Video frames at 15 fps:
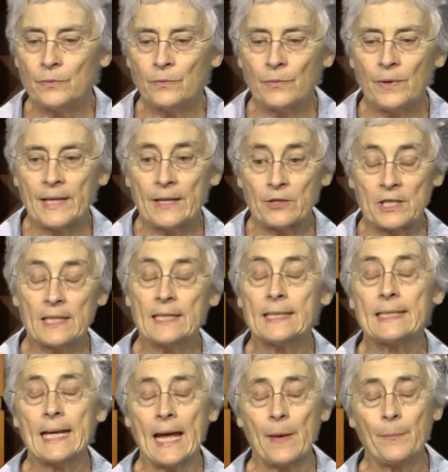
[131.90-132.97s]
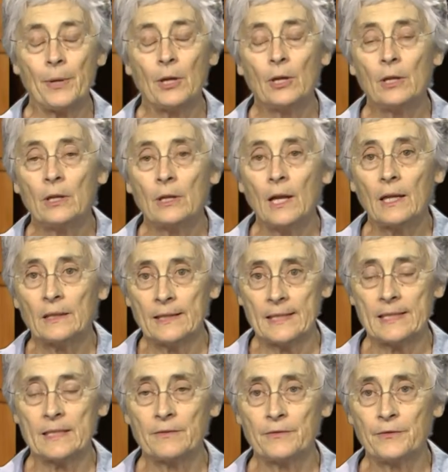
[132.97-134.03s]
example, a list
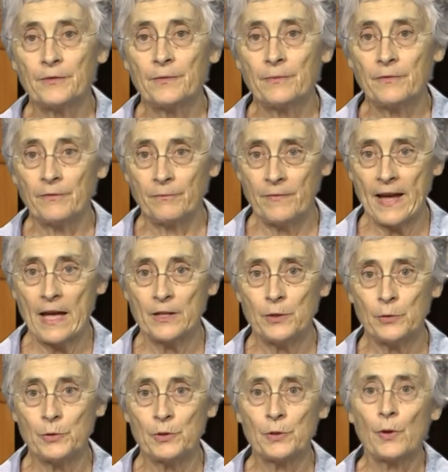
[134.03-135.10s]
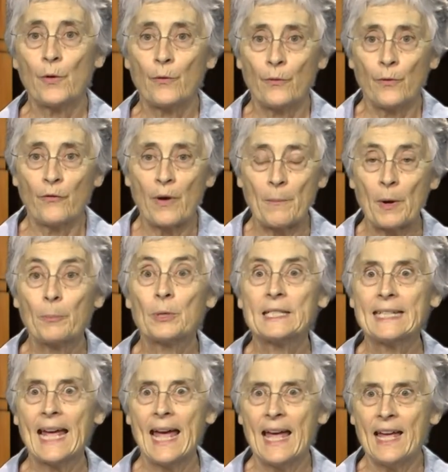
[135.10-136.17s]
of values from
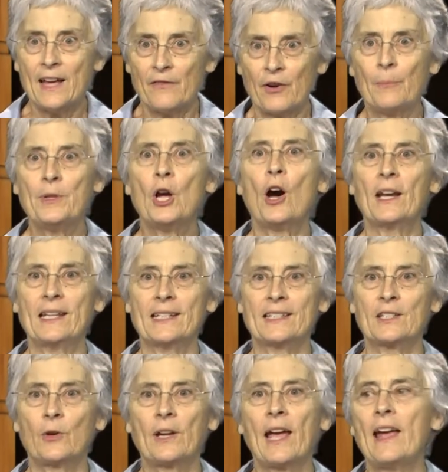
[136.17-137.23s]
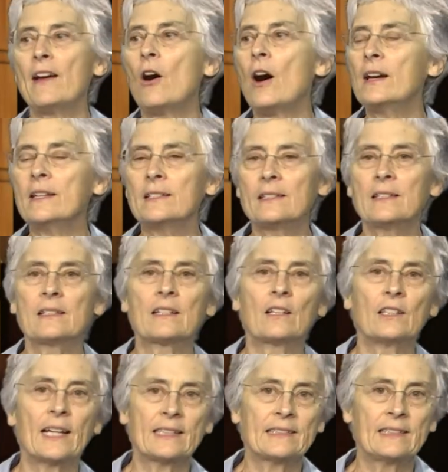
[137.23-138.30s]
the audience, okay? Audience is
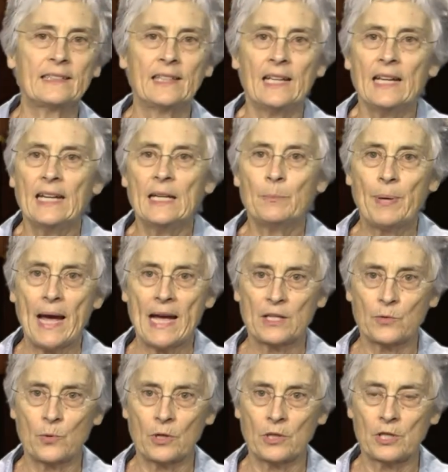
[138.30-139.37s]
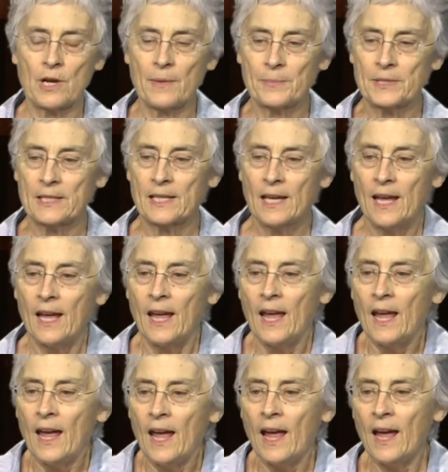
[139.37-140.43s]
collected in past workshops.
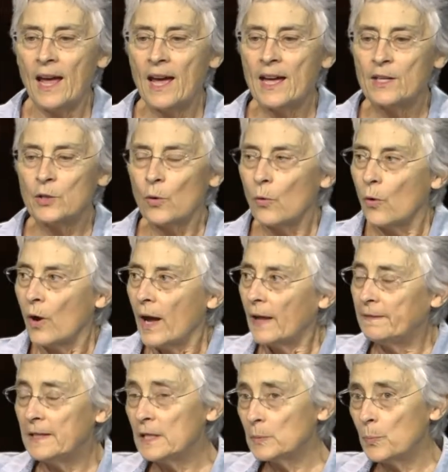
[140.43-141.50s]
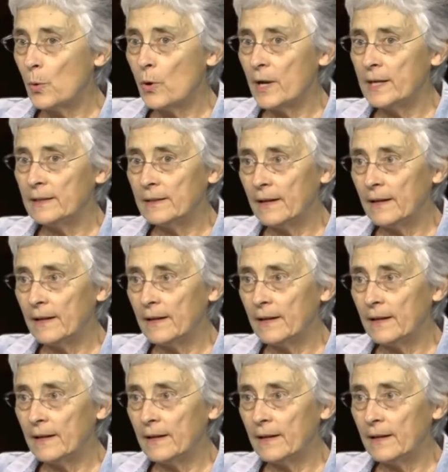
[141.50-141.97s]
And at this point,